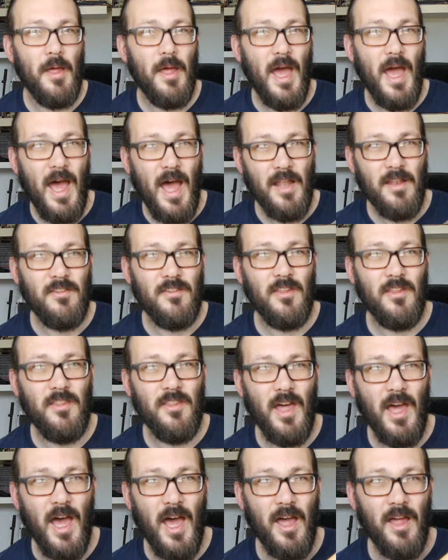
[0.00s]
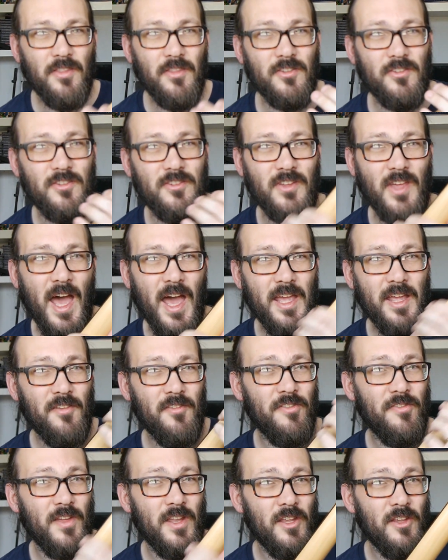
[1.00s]
Add to that the satin
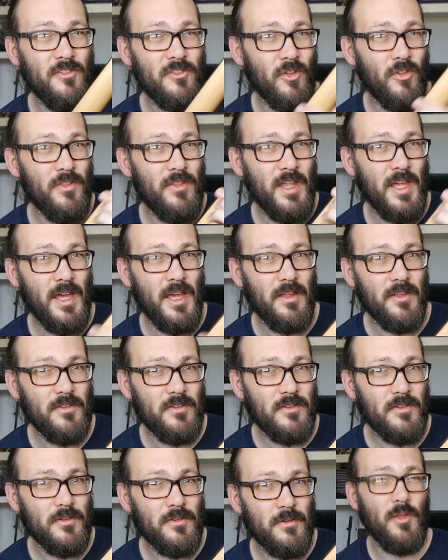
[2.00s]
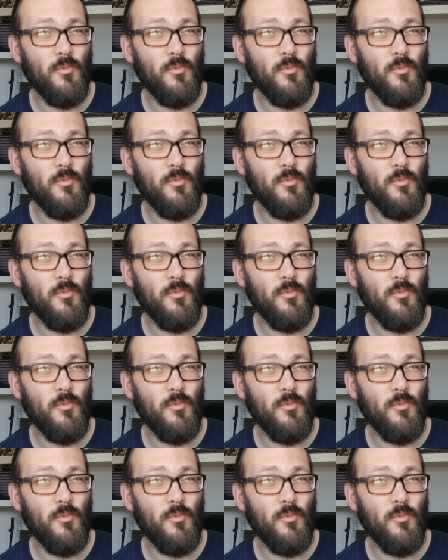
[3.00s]
finish on this,